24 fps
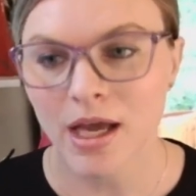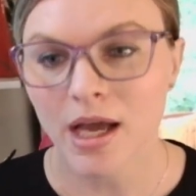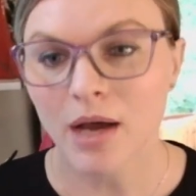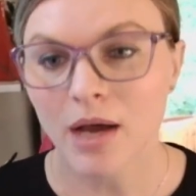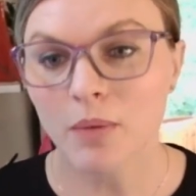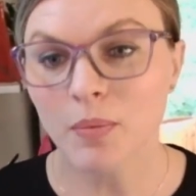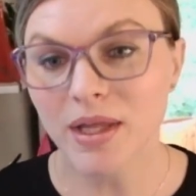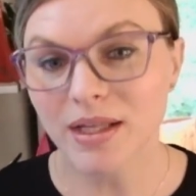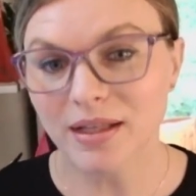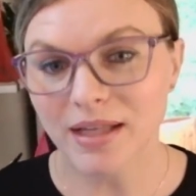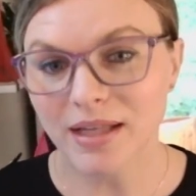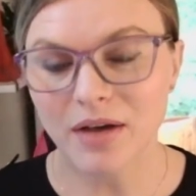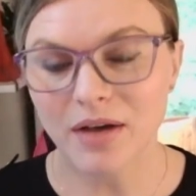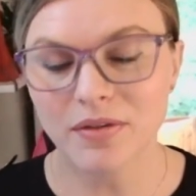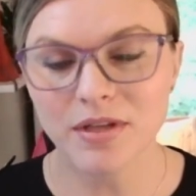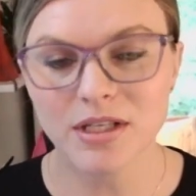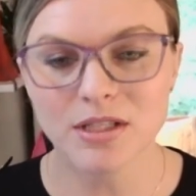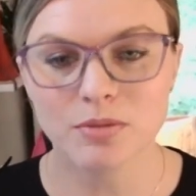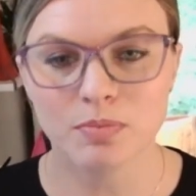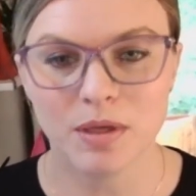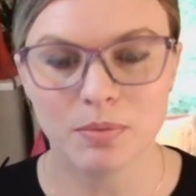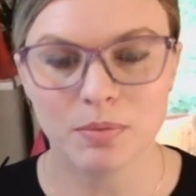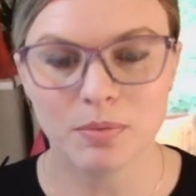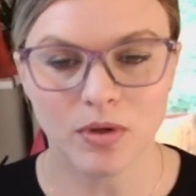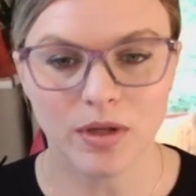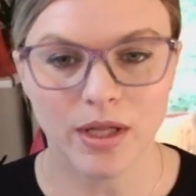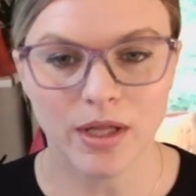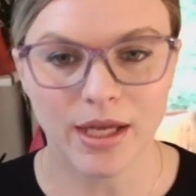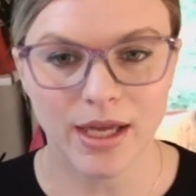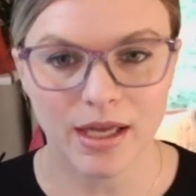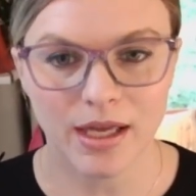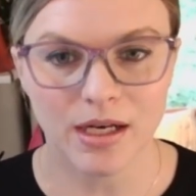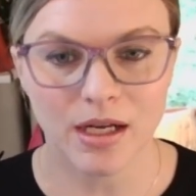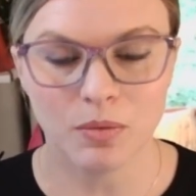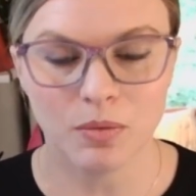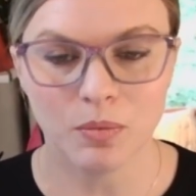And we allow these people
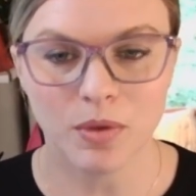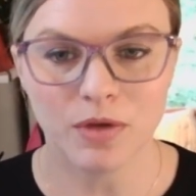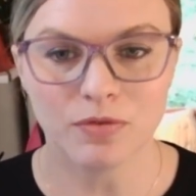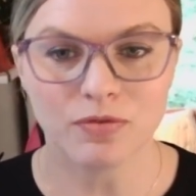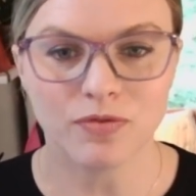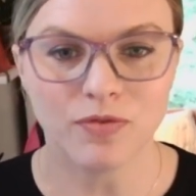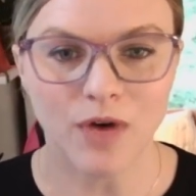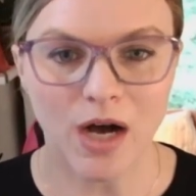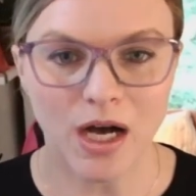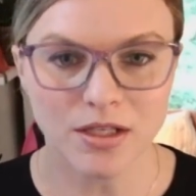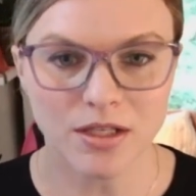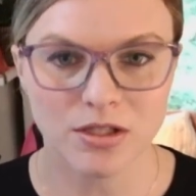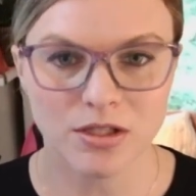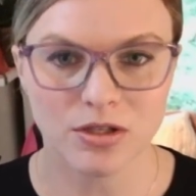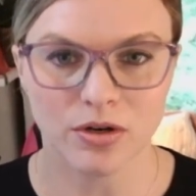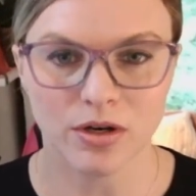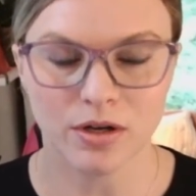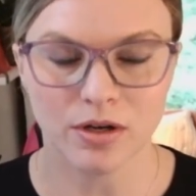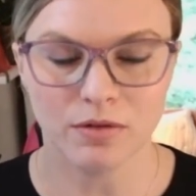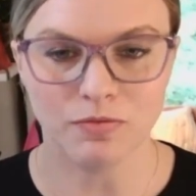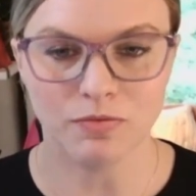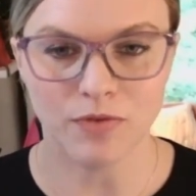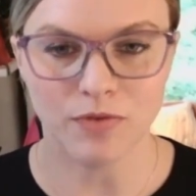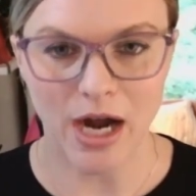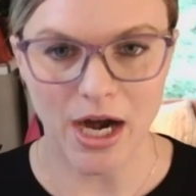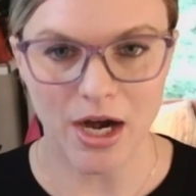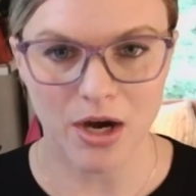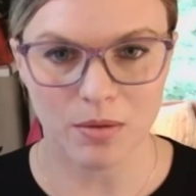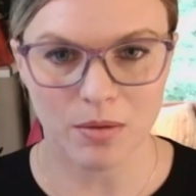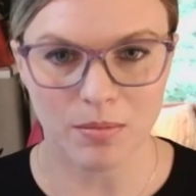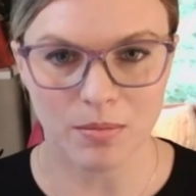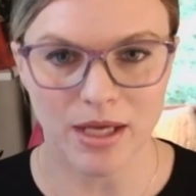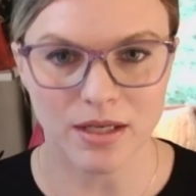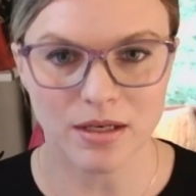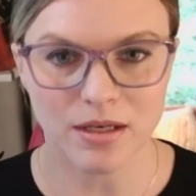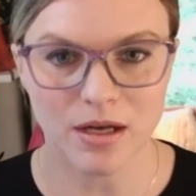in, and we foster an
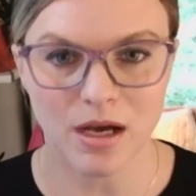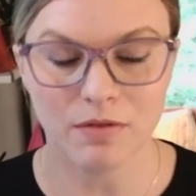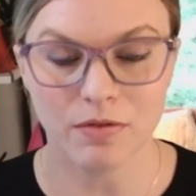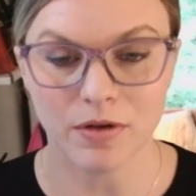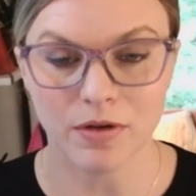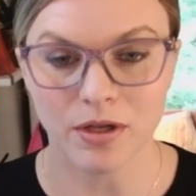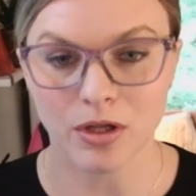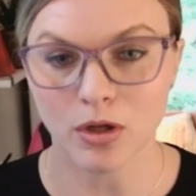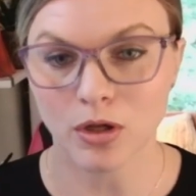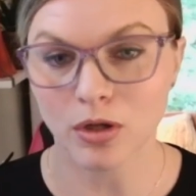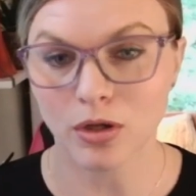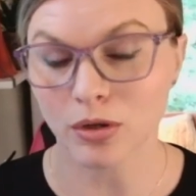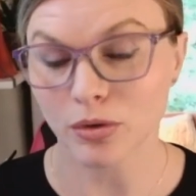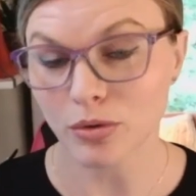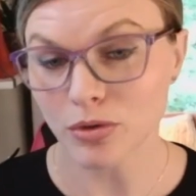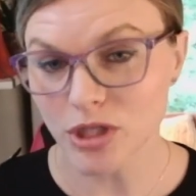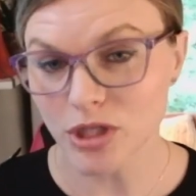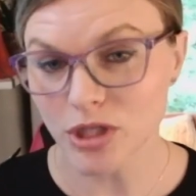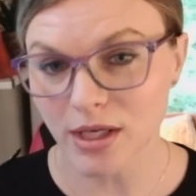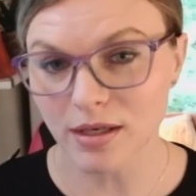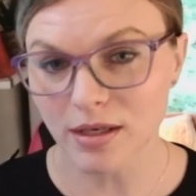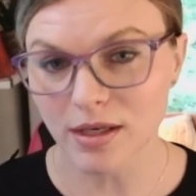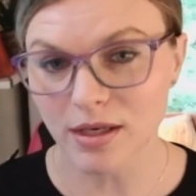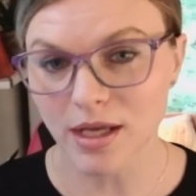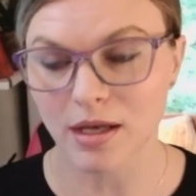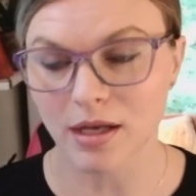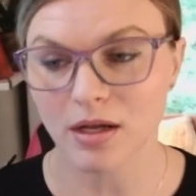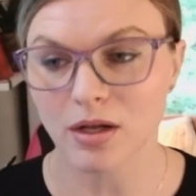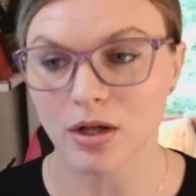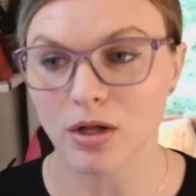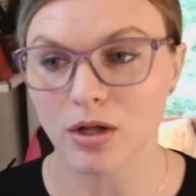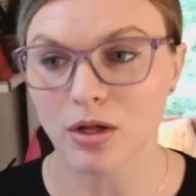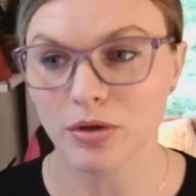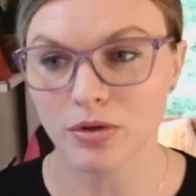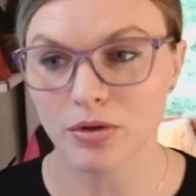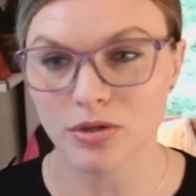environment of inclusion. And
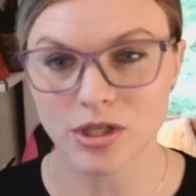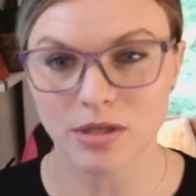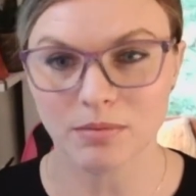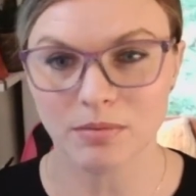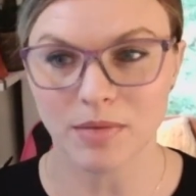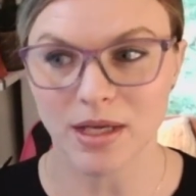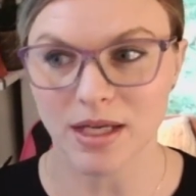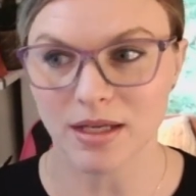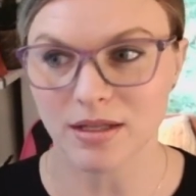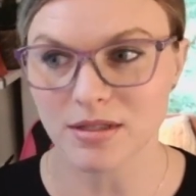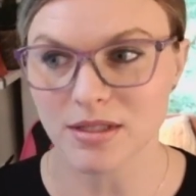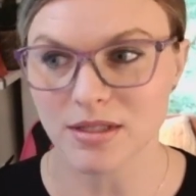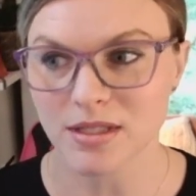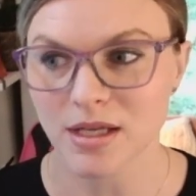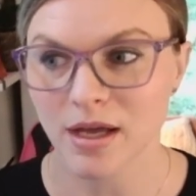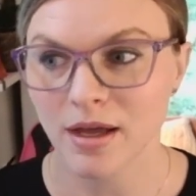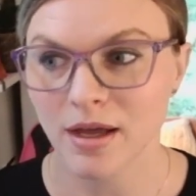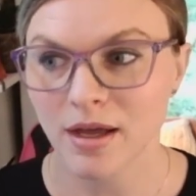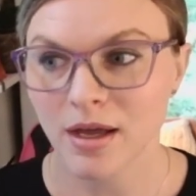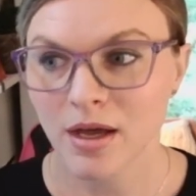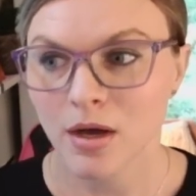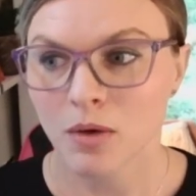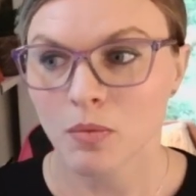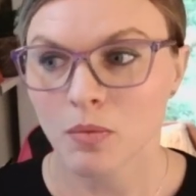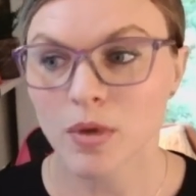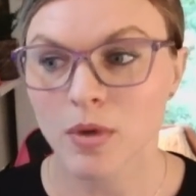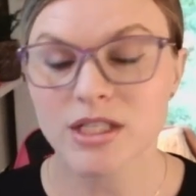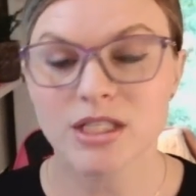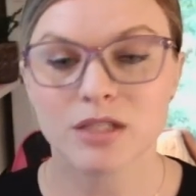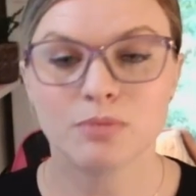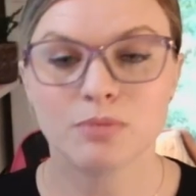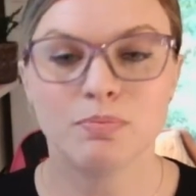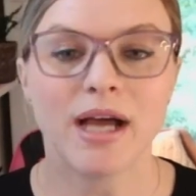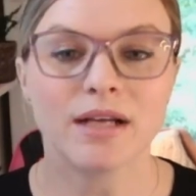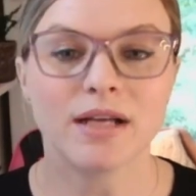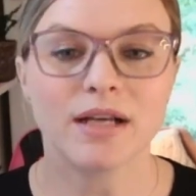inclusion means
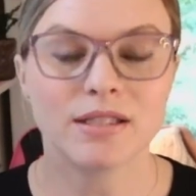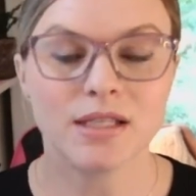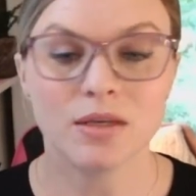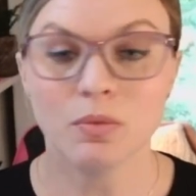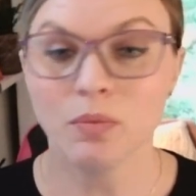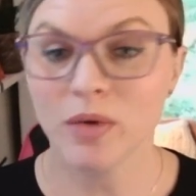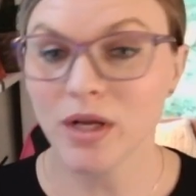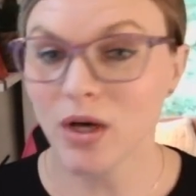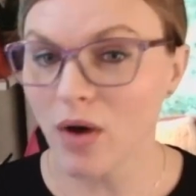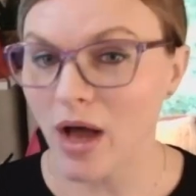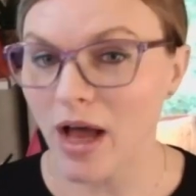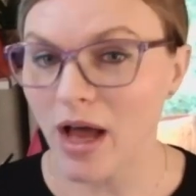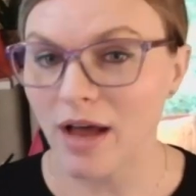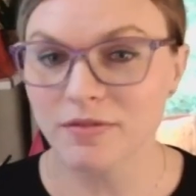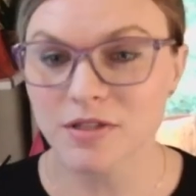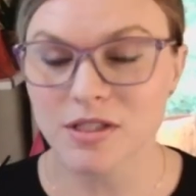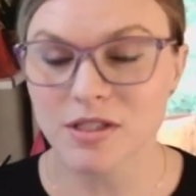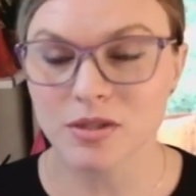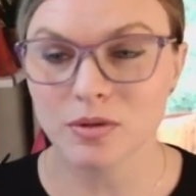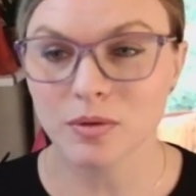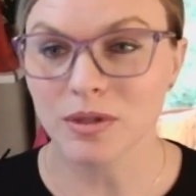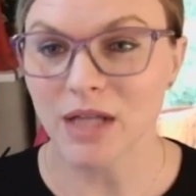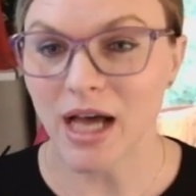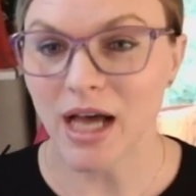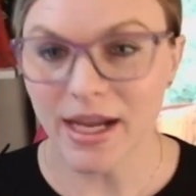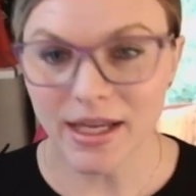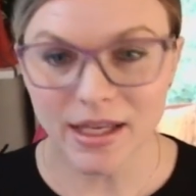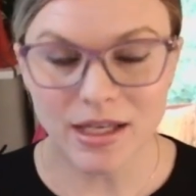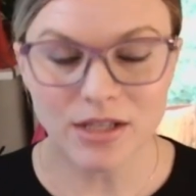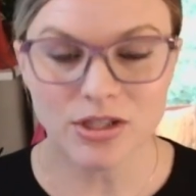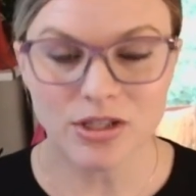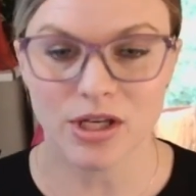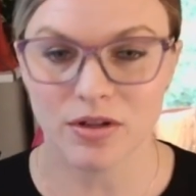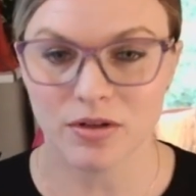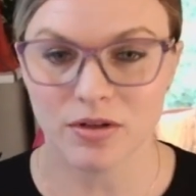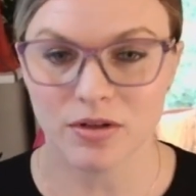respecting. We don't have to like
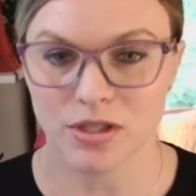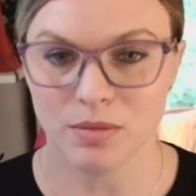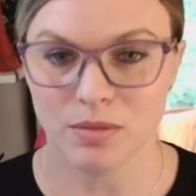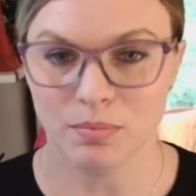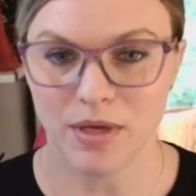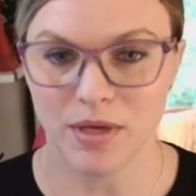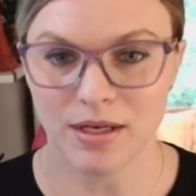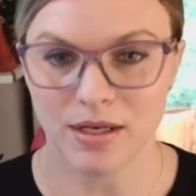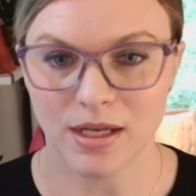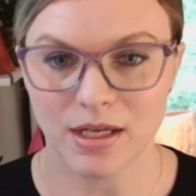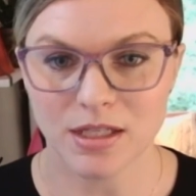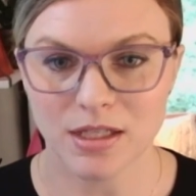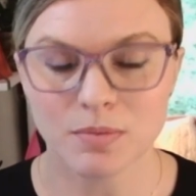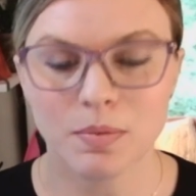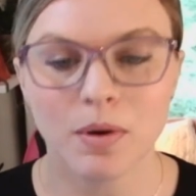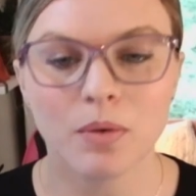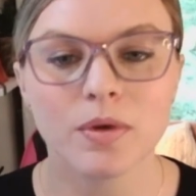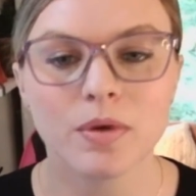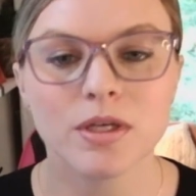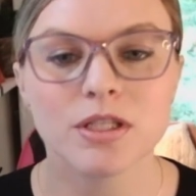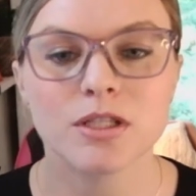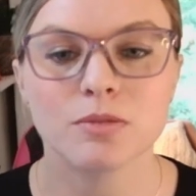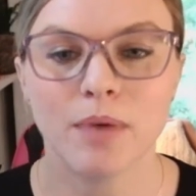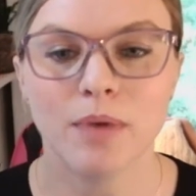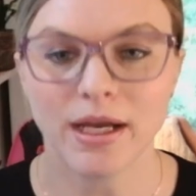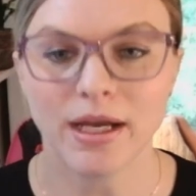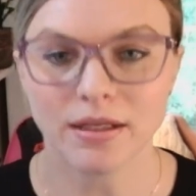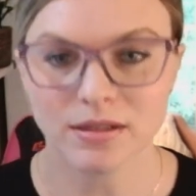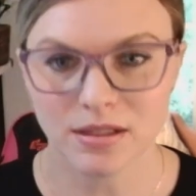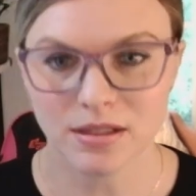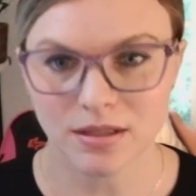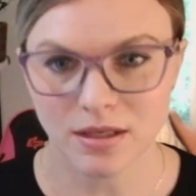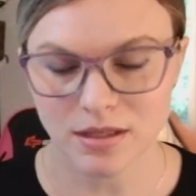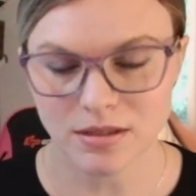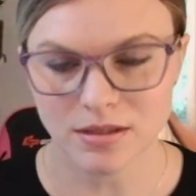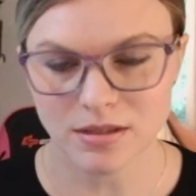each other's opinions, but
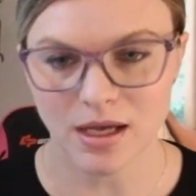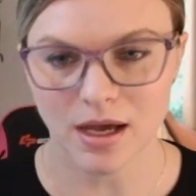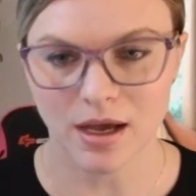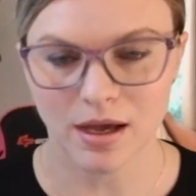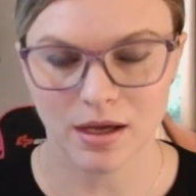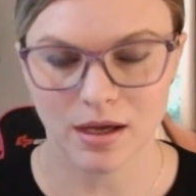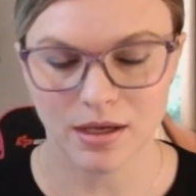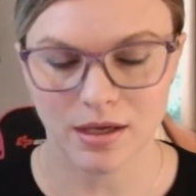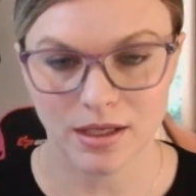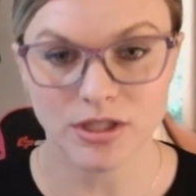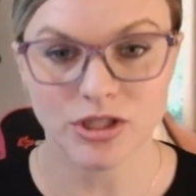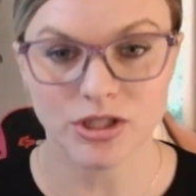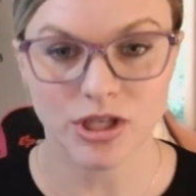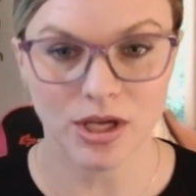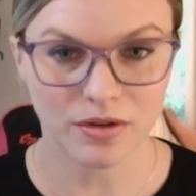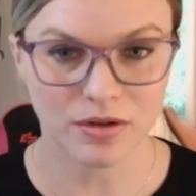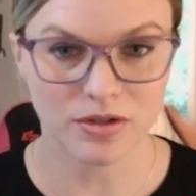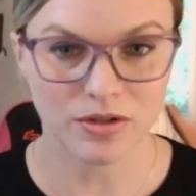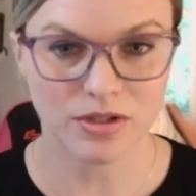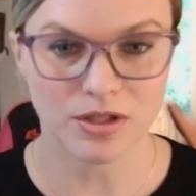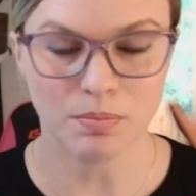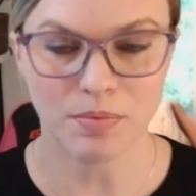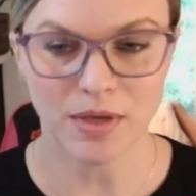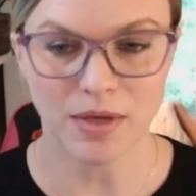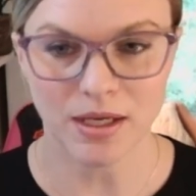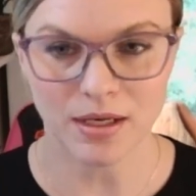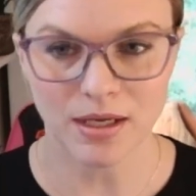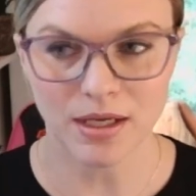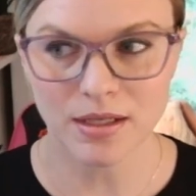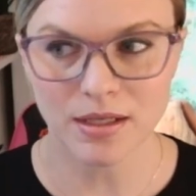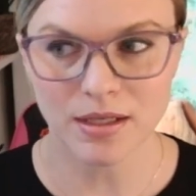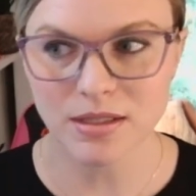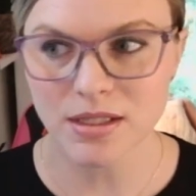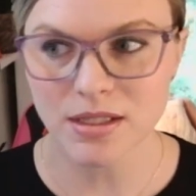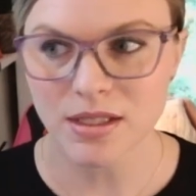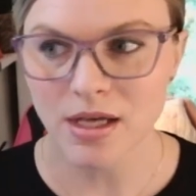respecting each other's
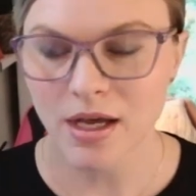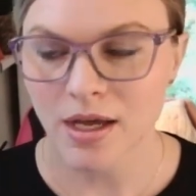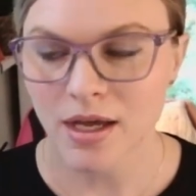opinions.